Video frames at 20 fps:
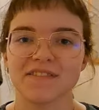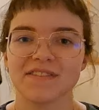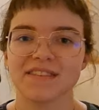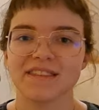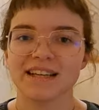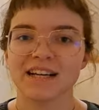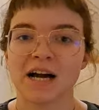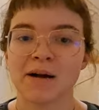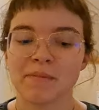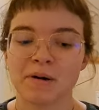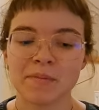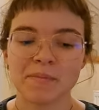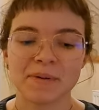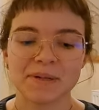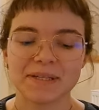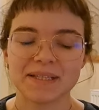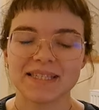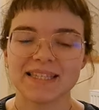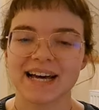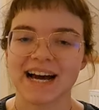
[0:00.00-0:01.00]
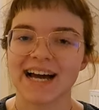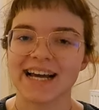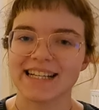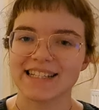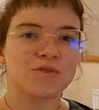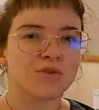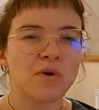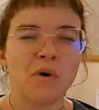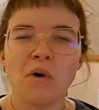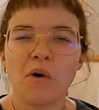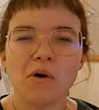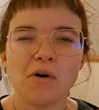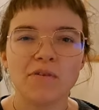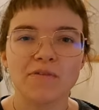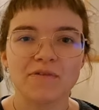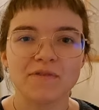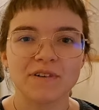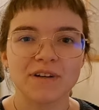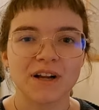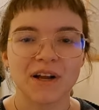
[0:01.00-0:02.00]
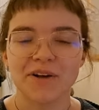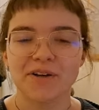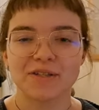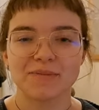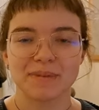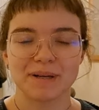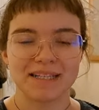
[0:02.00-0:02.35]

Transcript: the comeuppance that I sort of closed